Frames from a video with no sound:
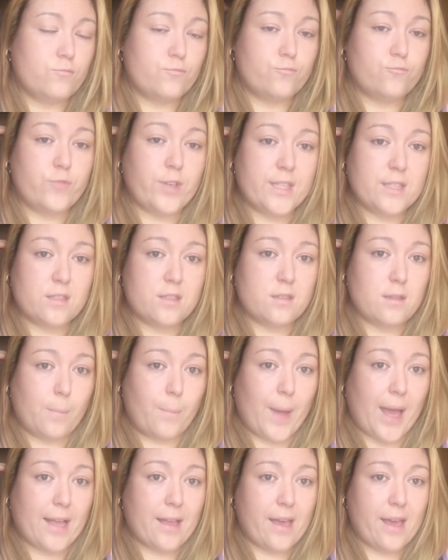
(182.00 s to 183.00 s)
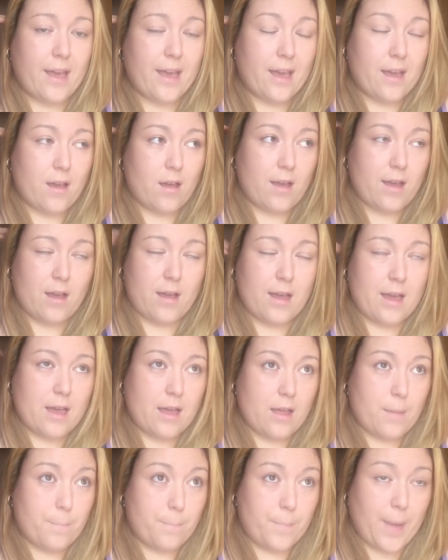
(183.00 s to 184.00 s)
rinse the back
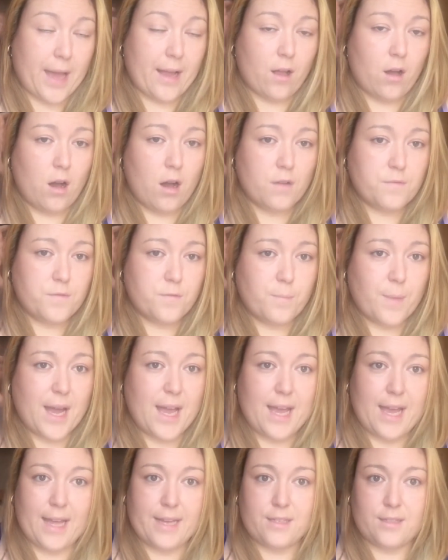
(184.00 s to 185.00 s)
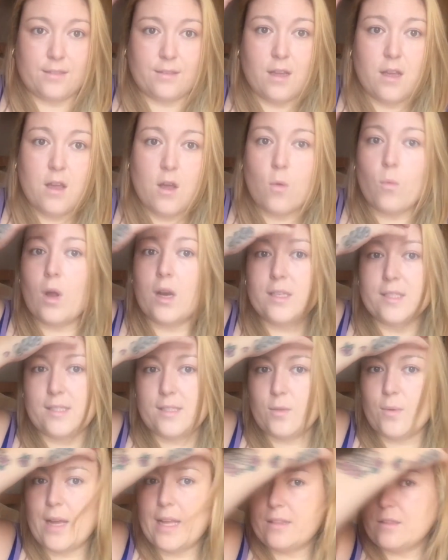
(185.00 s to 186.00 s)
half of my head, and while I
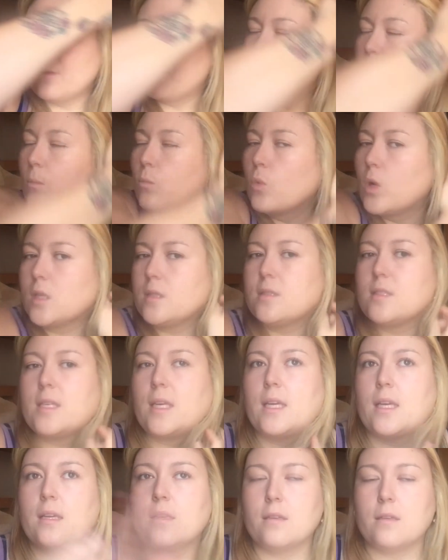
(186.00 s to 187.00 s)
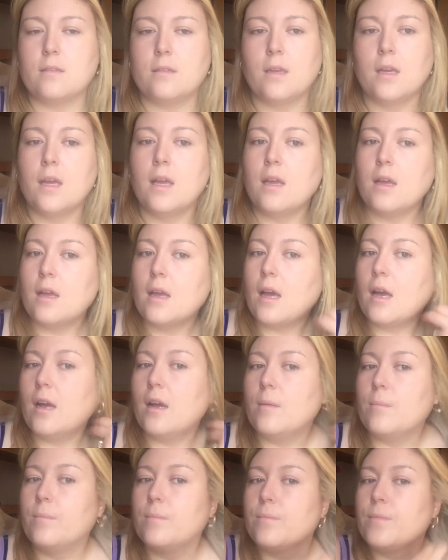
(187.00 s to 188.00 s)
still had the front ones in,
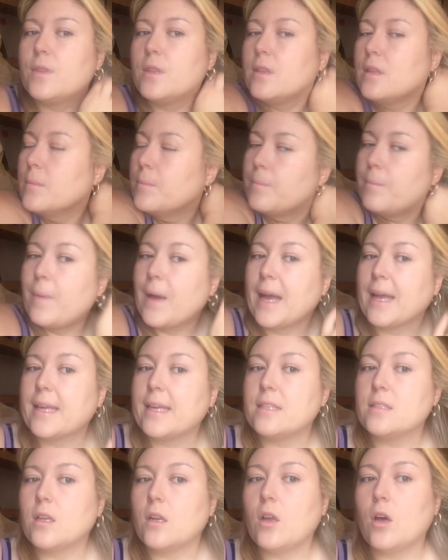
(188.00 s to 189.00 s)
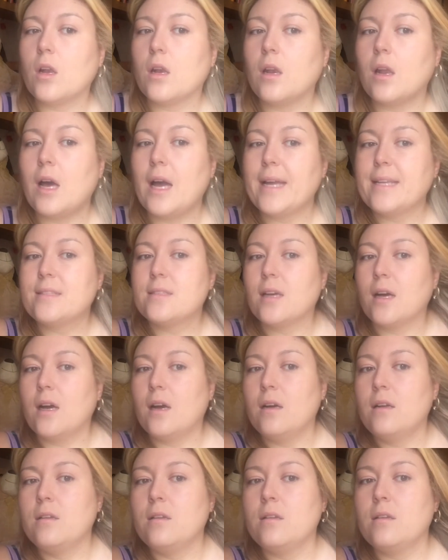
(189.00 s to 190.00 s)
and the back is a lot
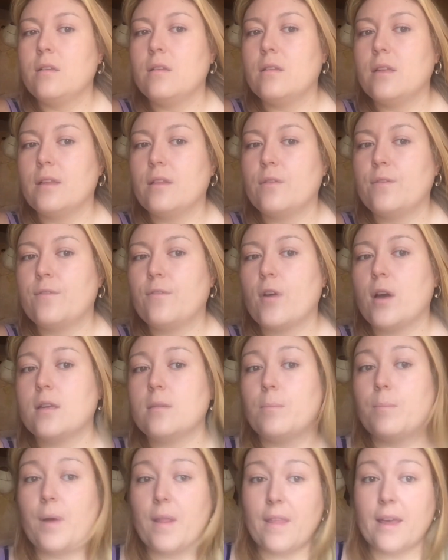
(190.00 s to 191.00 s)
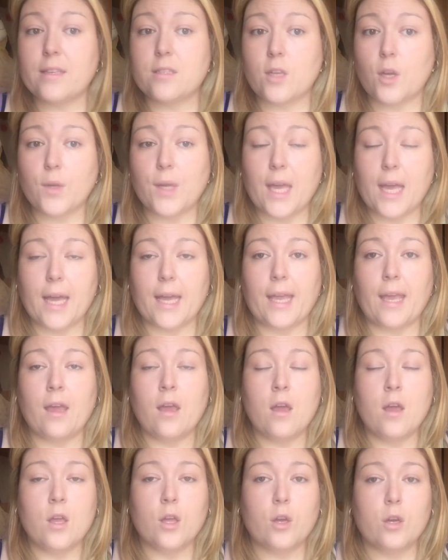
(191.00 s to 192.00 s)
lighter than the front, but that's okay
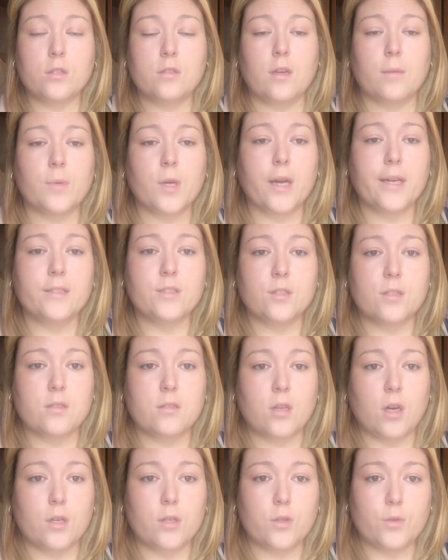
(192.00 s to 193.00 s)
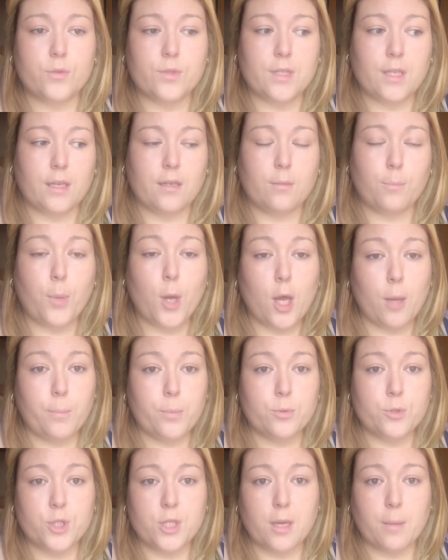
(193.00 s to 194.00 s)
because I'm going to start using
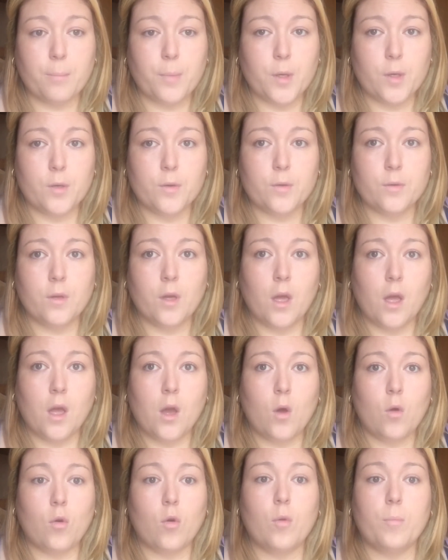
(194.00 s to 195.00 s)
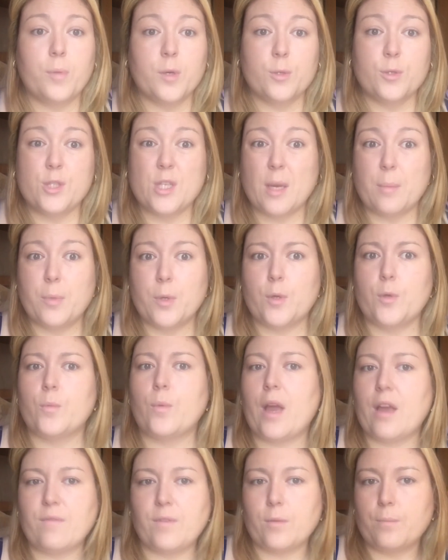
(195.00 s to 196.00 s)
purple shampoo or blue shampoo,
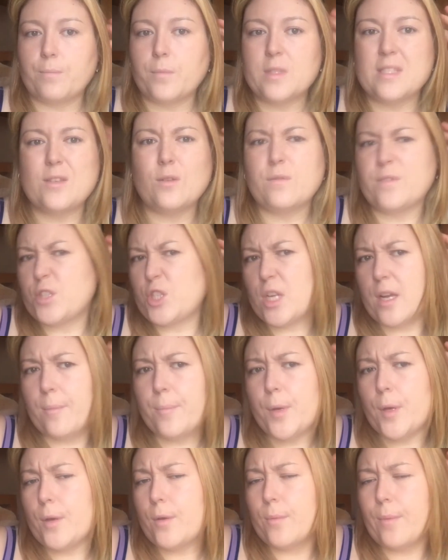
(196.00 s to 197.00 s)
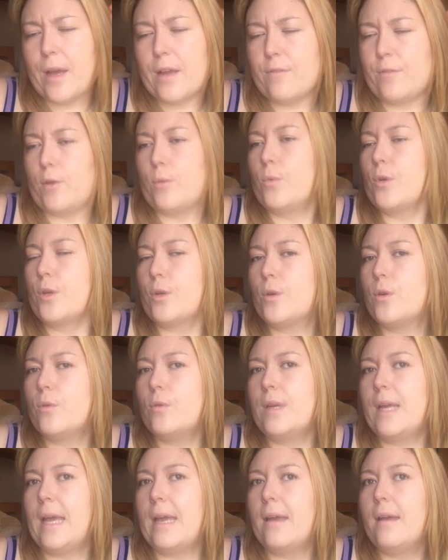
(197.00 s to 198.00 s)
whatever, silver shampoo, whatever you want to
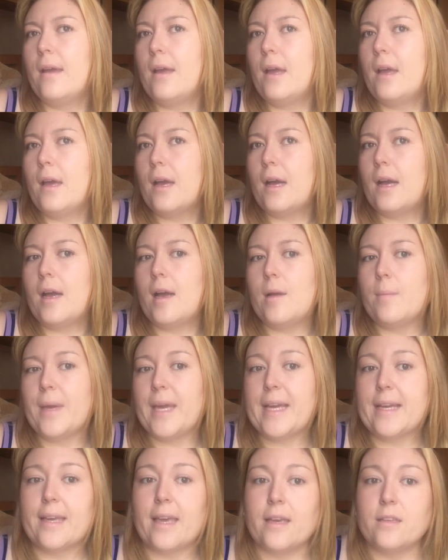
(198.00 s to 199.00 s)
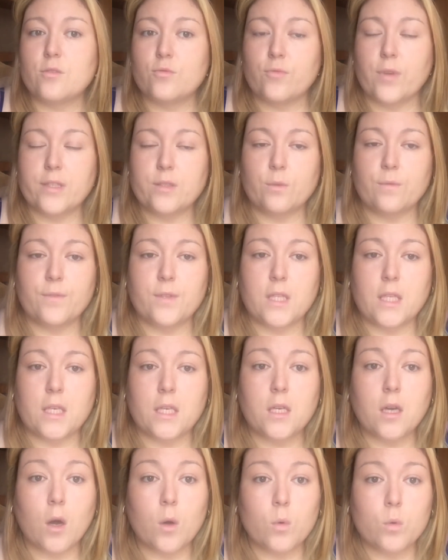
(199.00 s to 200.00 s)
call it. It gets rid of the
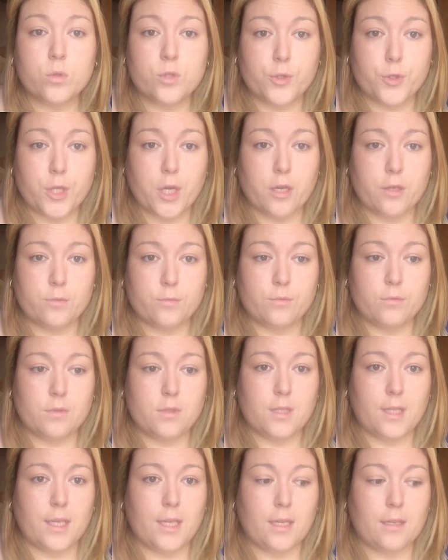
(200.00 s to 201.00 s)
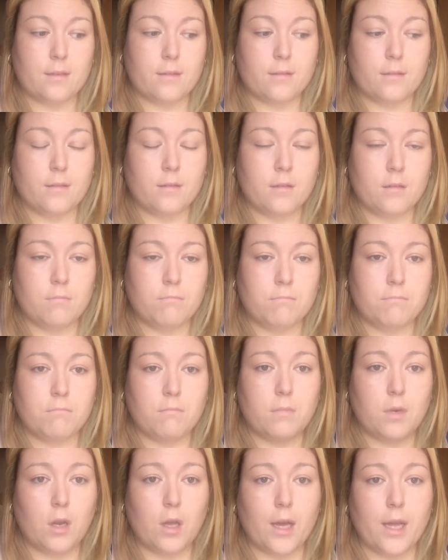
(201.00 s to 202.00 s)
gold tones in
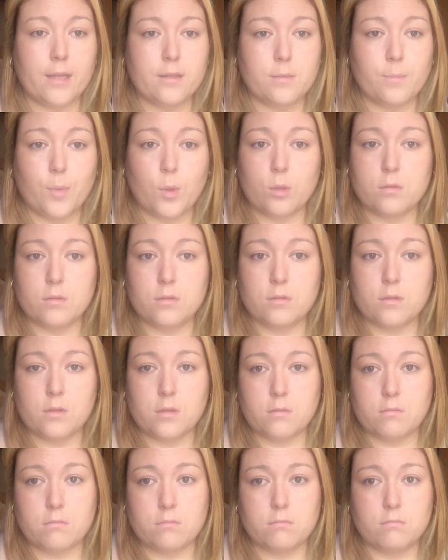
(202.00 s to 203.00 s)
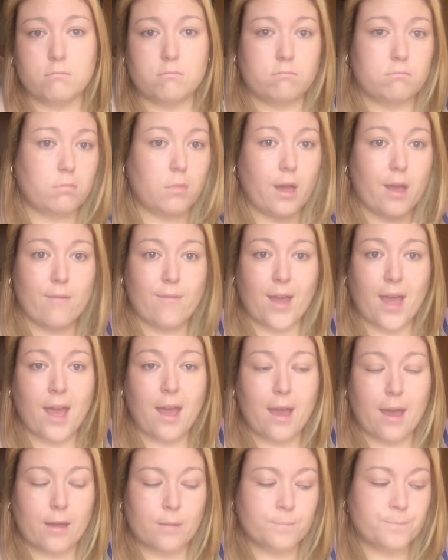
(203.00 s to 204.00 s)
light blonde whatever
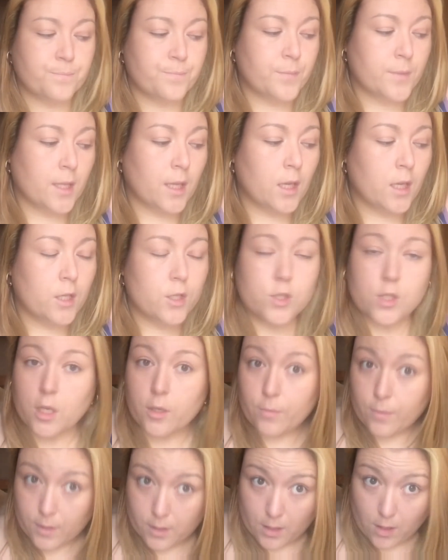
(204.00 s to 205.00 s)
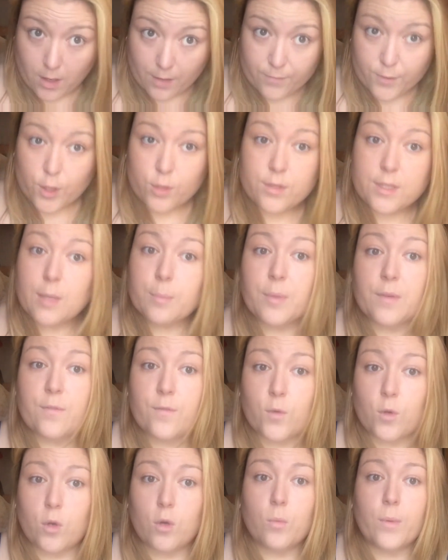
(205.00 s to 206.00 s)
hair. So I've used it
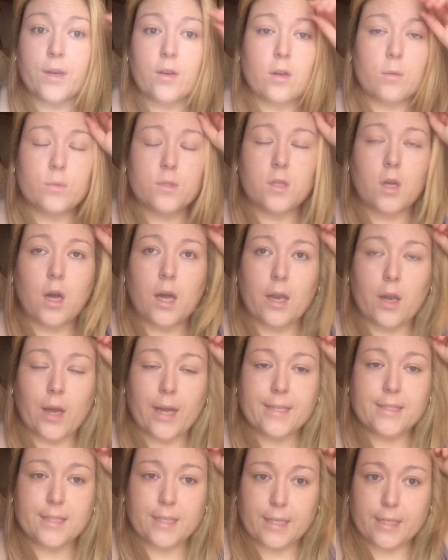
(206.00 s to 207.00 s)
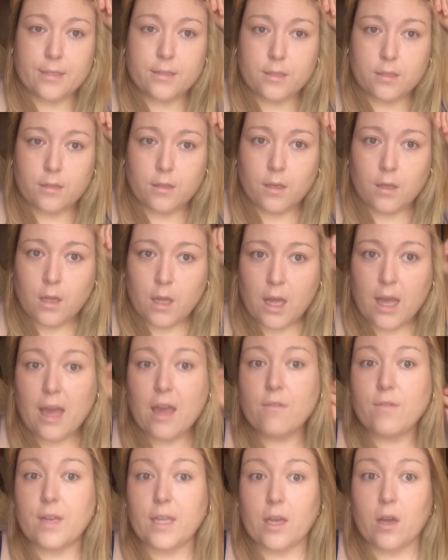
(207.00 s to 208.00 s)
before when I was highlighted,
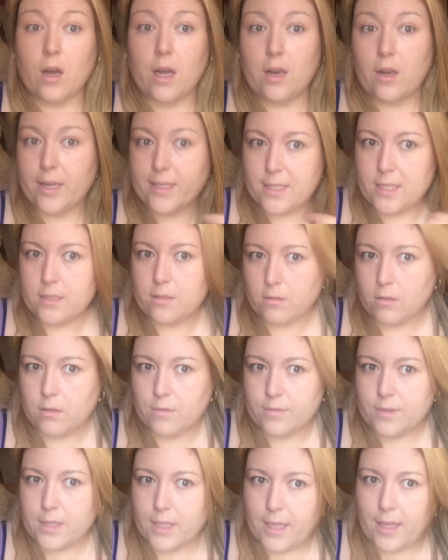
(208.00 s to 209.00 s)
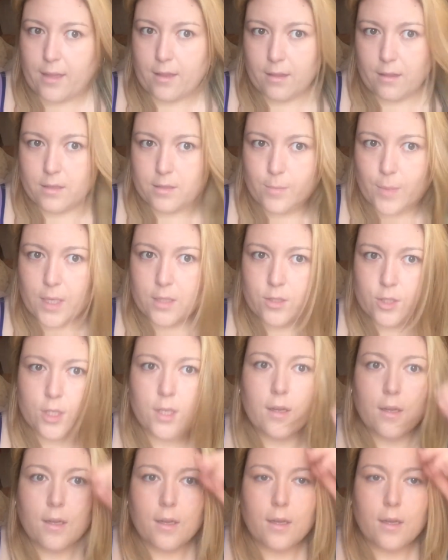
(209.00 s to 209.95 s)
heavily highlighted, not obviously this much.